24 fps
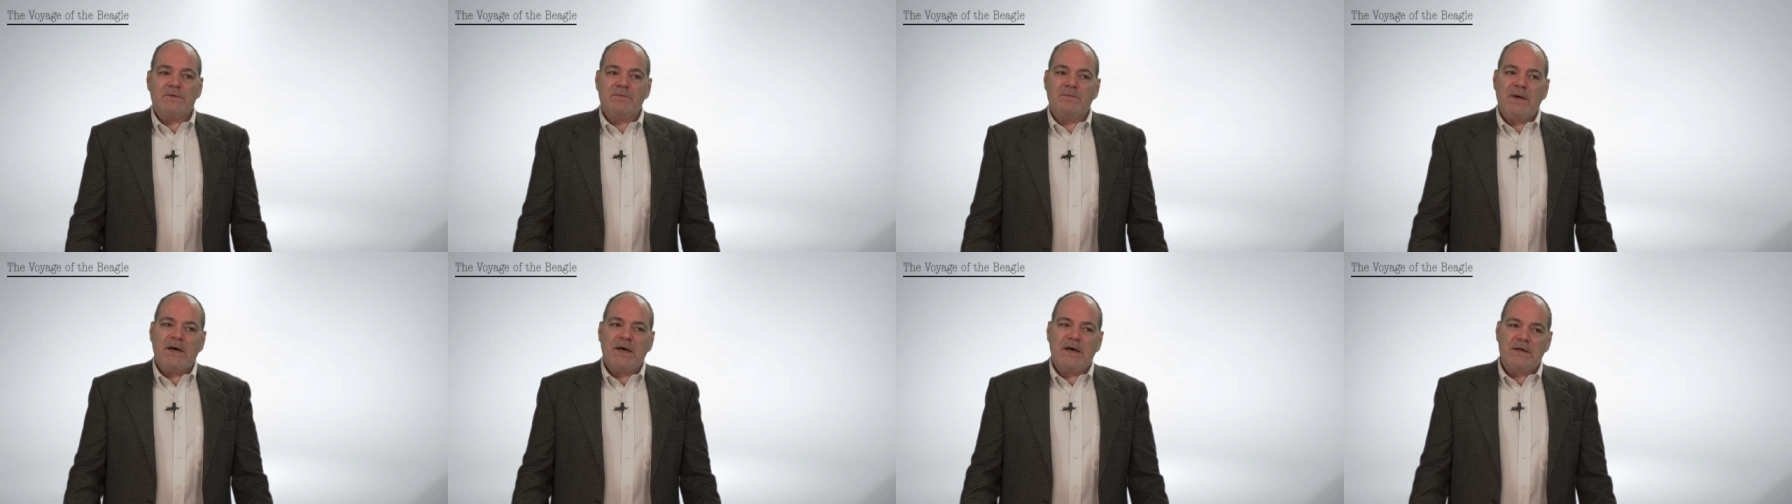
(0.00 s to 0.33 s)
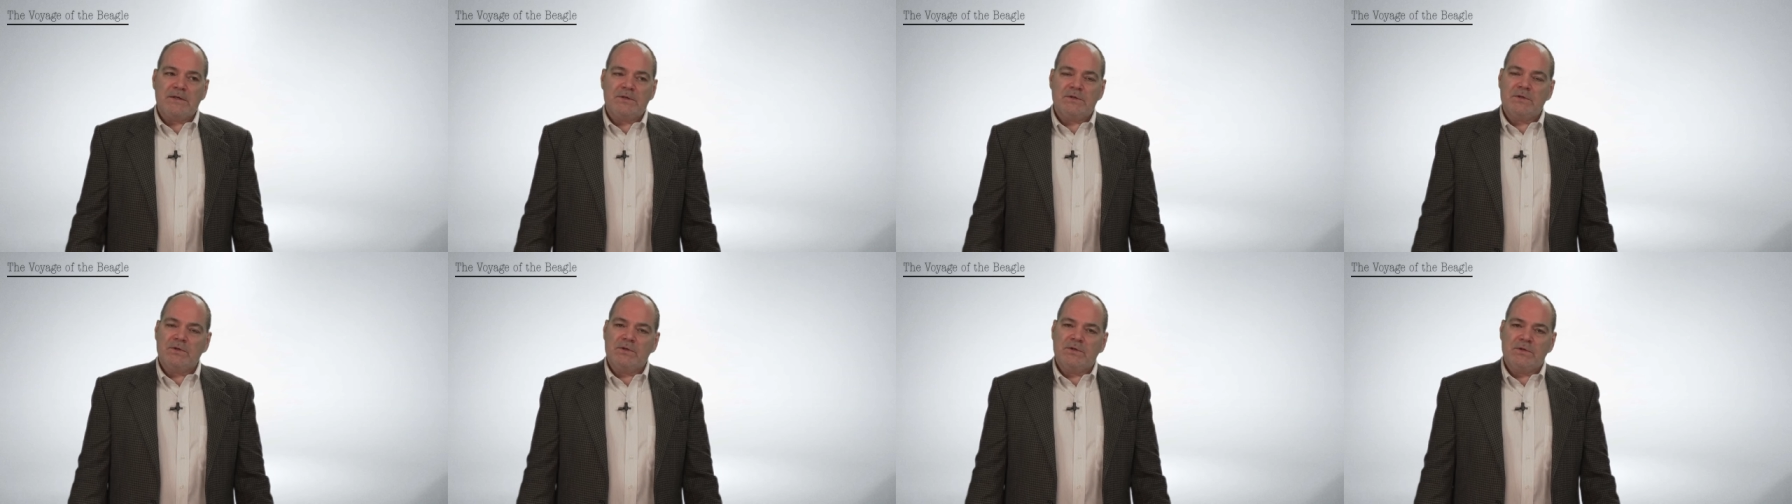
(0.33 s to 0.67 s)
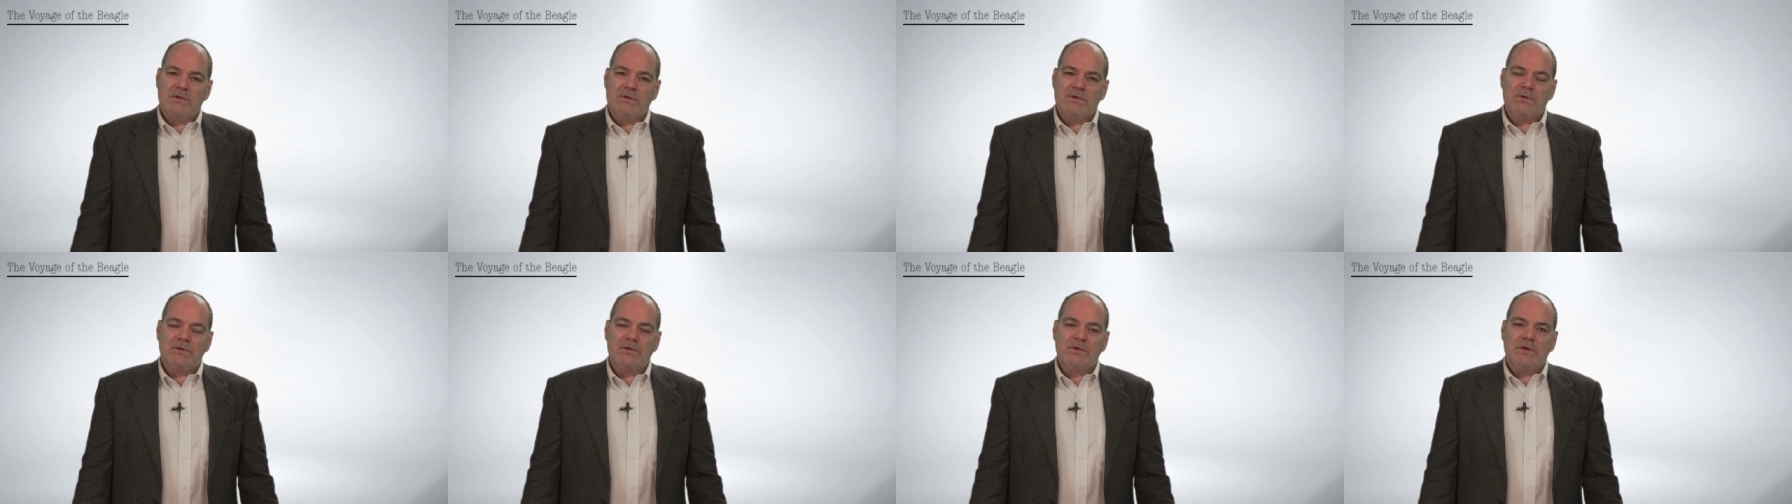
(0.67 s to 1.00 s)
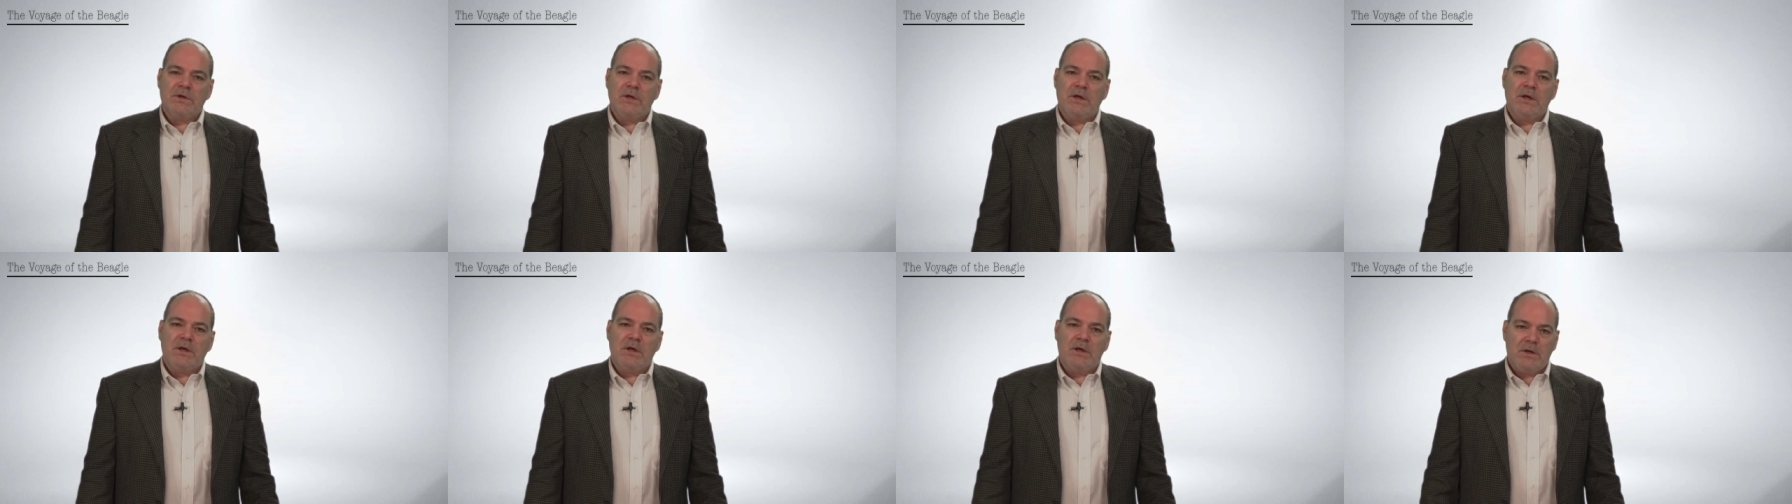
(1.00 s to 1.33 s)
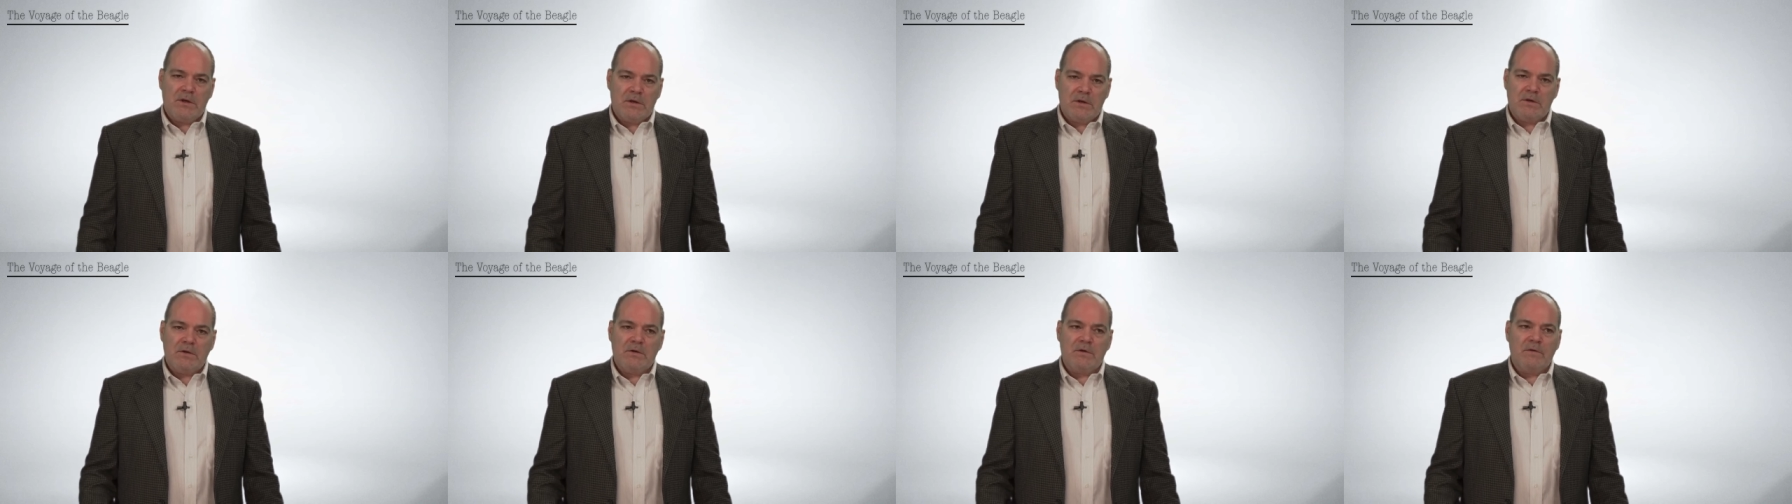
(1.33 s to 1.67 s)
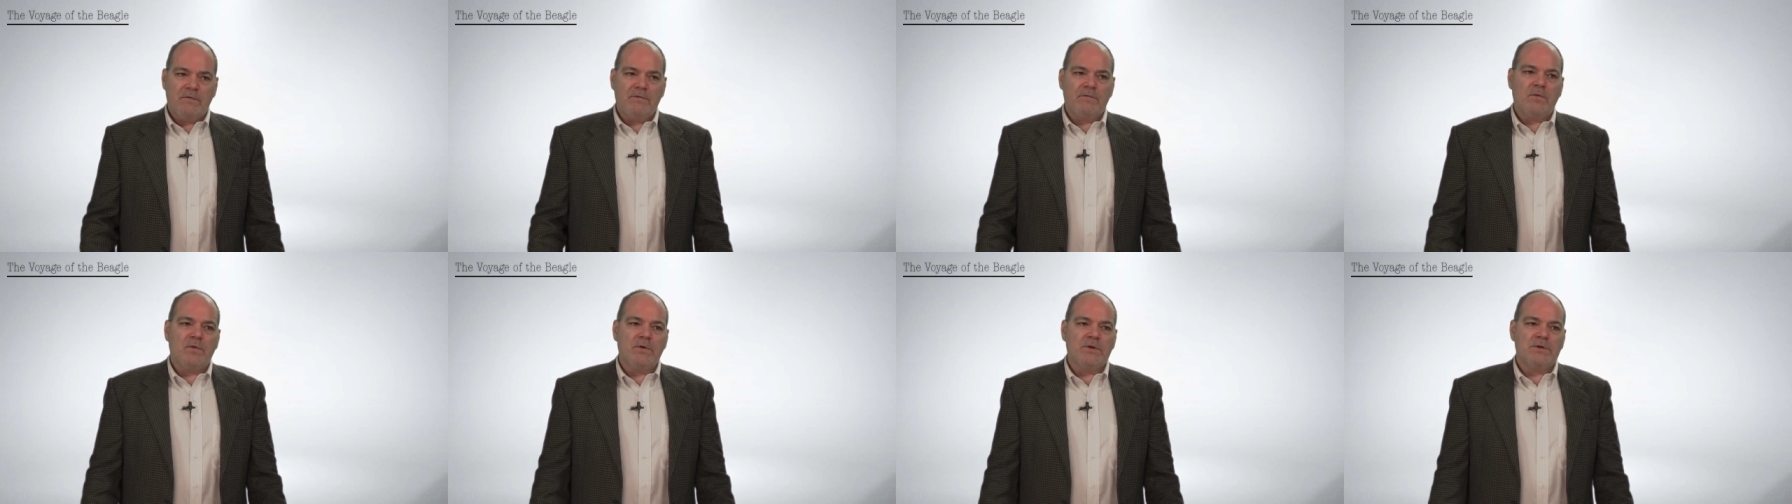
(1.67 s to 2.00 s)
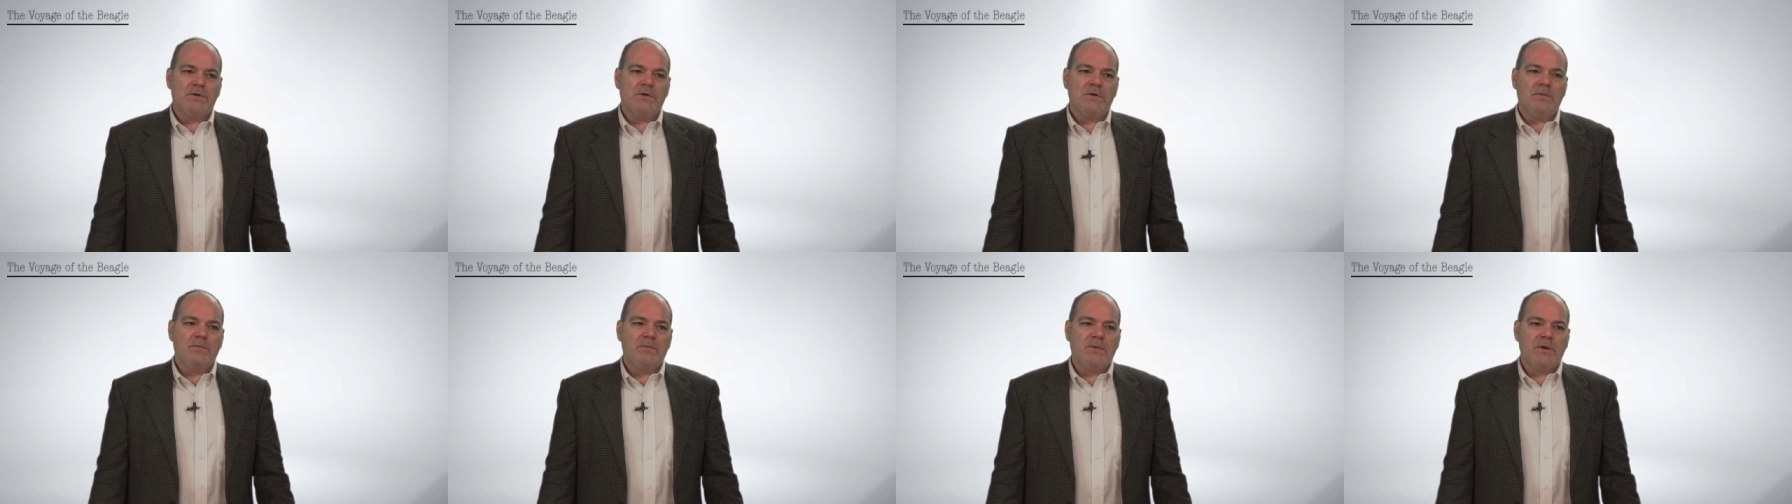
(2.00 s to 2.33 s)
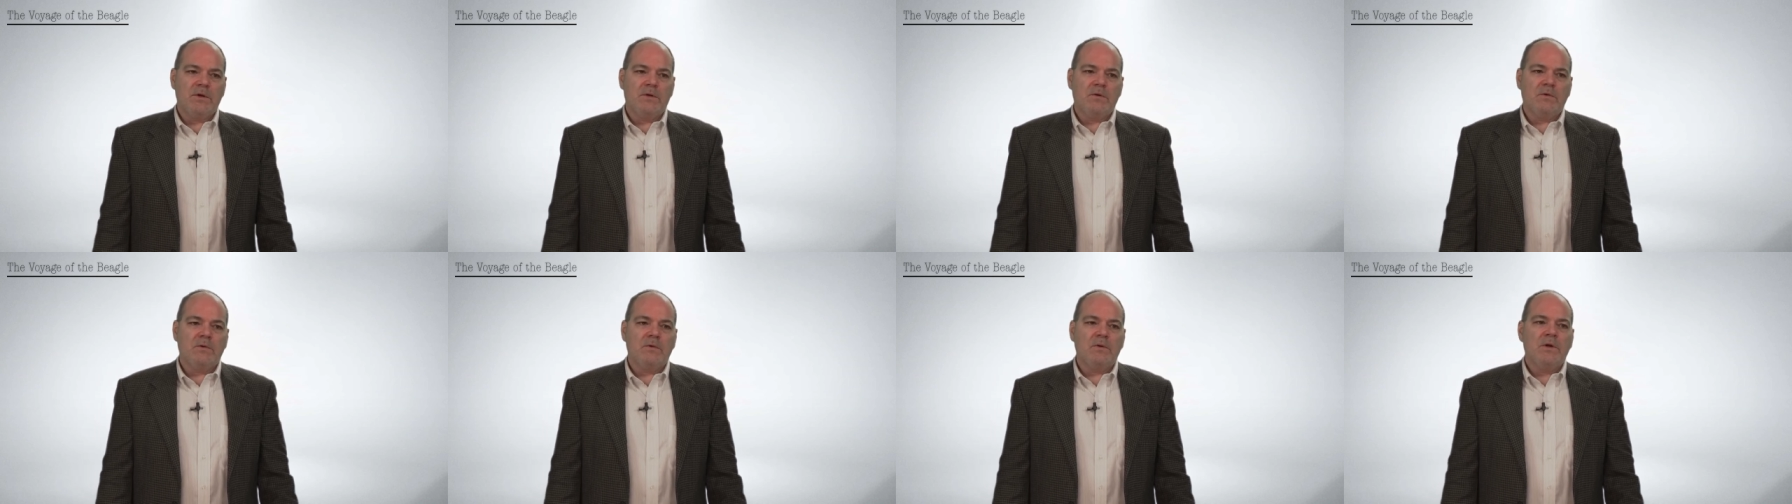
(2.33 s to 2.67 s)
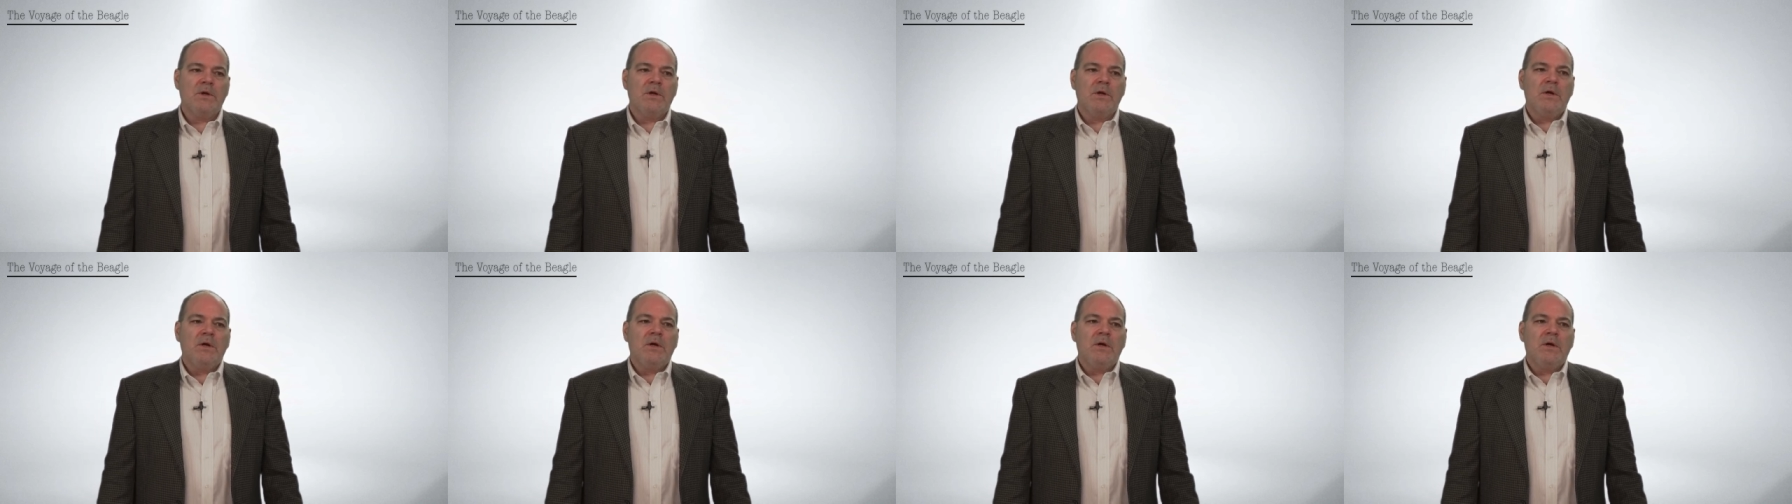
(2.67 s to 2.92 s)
passages in The Voyage of the Beagle,